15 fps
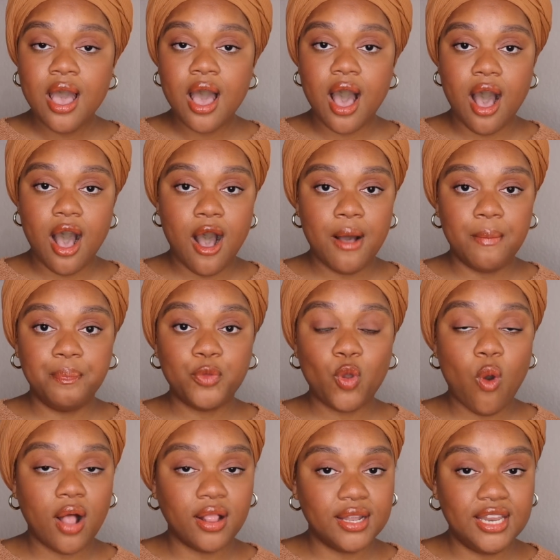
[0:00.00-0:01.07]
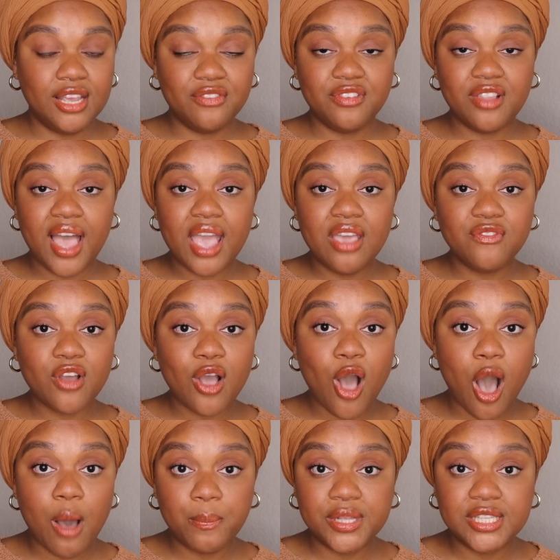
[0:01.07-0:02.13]
Um, quality of life,
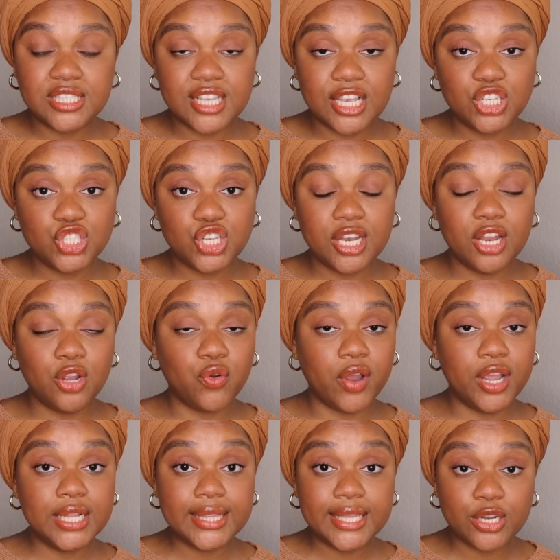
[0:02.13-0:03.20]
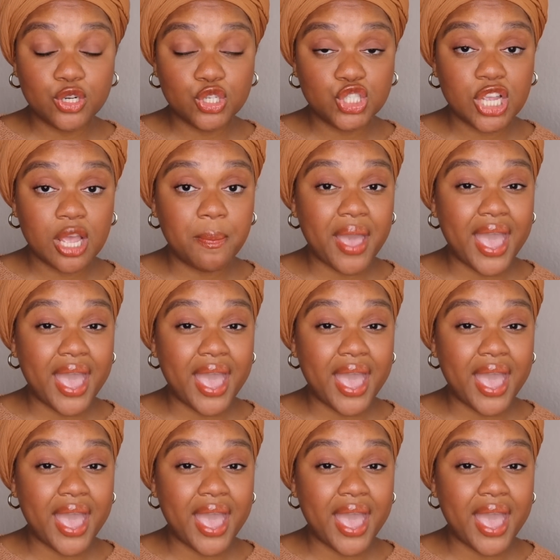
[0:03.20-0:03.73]
compensation, and great leadership.